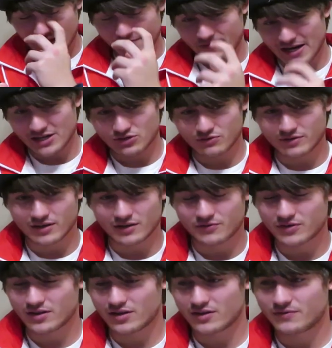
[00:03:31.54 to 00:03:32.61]
we get a face reveal
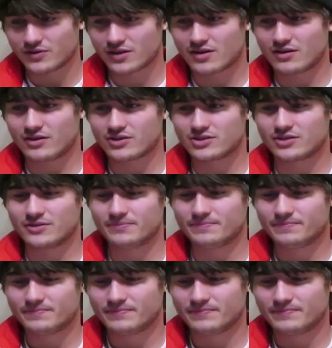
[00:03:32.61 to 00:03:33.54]
for the for the culture?